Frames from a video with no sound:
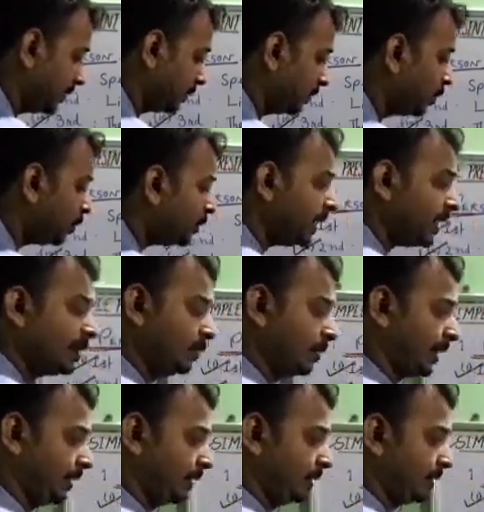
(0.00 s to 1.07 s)
more than
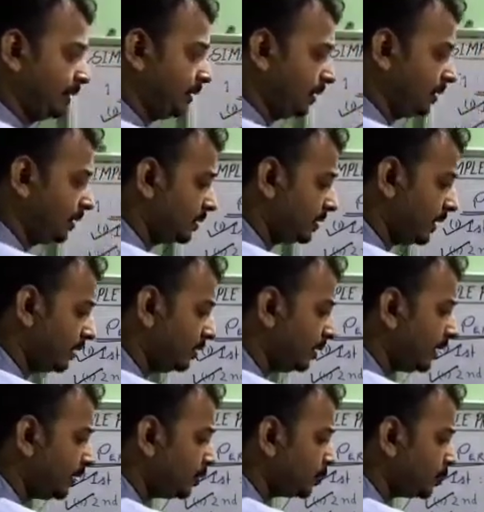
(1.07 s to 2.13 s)
one.
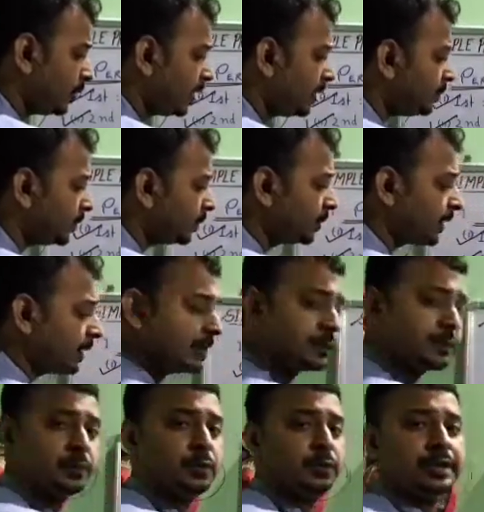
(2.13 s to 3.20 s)
Singular is one, plural
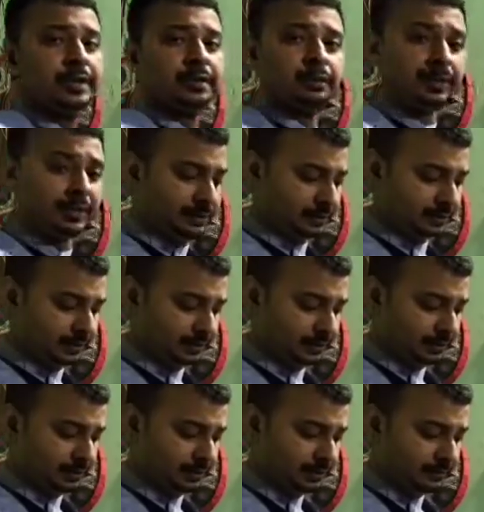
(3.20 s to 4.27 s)
is more than one.
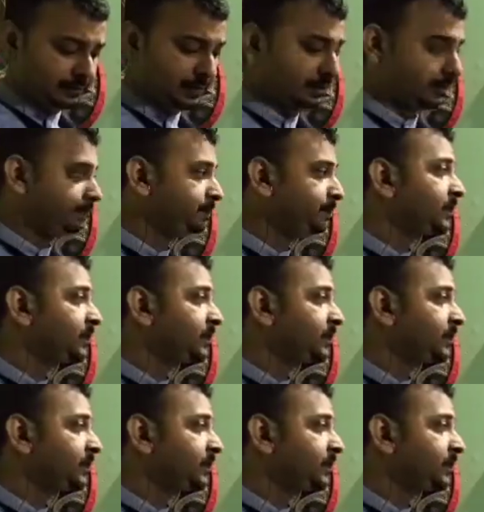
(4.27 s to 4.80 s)
You remember.